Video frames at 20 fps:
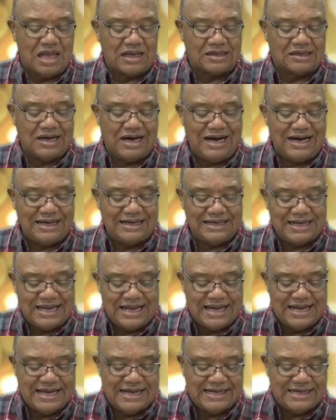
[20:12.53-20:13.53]
God
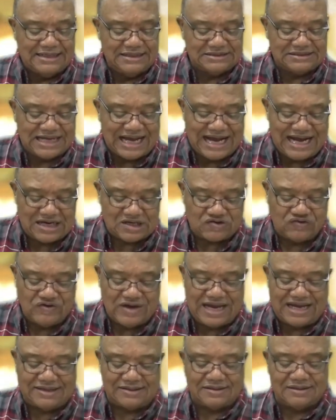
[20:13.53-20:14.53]
is our
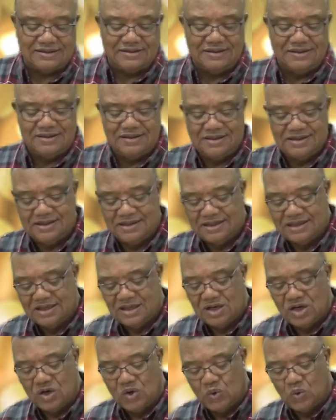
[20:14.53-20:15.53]
creator.
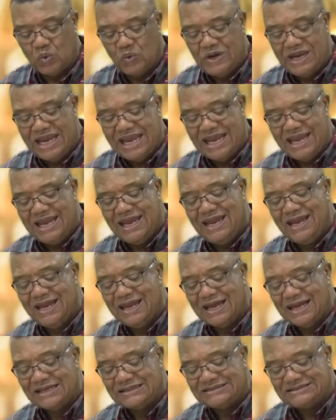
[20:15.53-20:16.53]

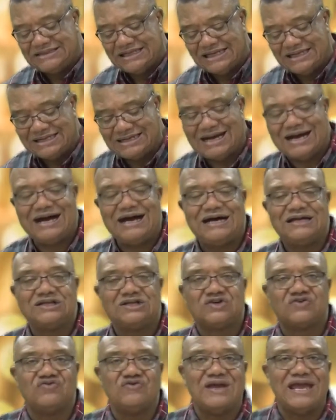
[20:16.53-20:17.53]
We did
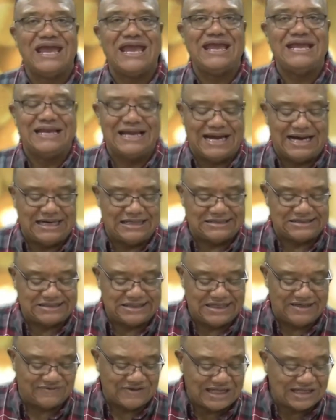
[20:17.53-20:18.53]
not create
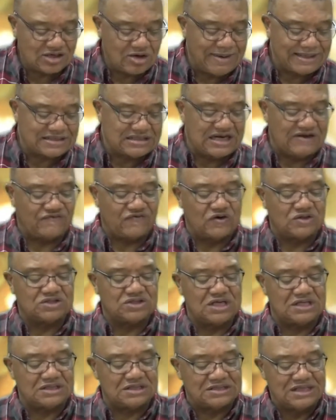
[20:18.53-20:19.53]
ourselves. Let's go back to that
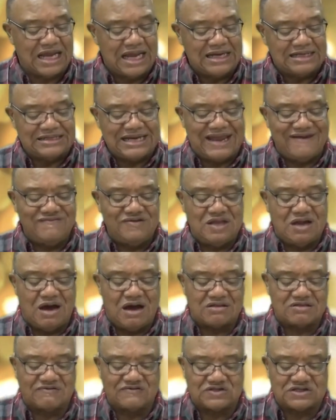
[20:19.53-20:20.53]
first sentence. David, the
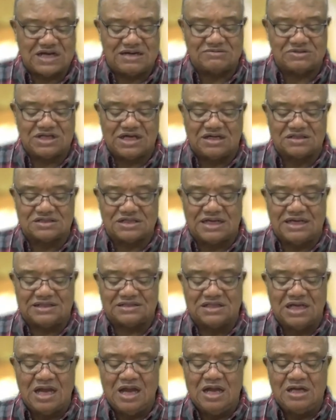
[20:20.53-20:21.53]
author of the psalm, tells
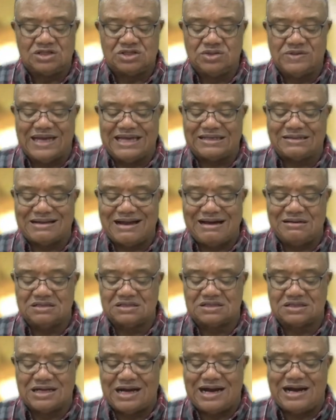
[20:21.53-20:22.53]
us to
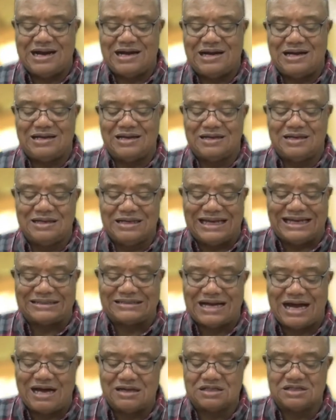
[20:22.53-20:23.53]
acknowledge God,
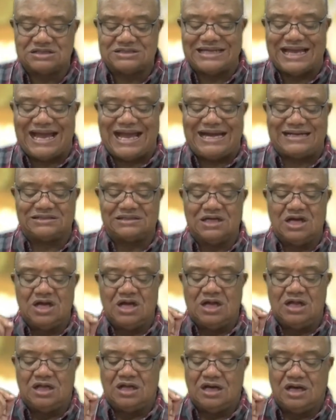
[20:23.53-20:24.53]
acknowledge that
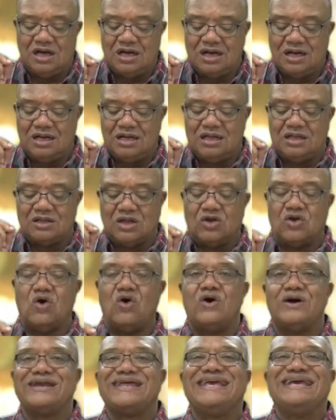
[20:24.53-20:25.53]
the
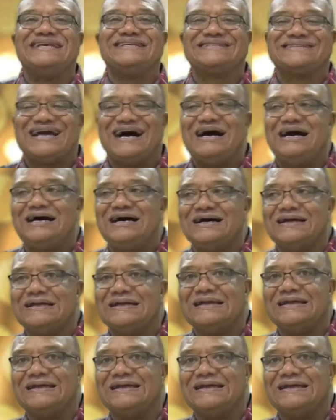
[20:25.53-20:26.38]
Lord is God.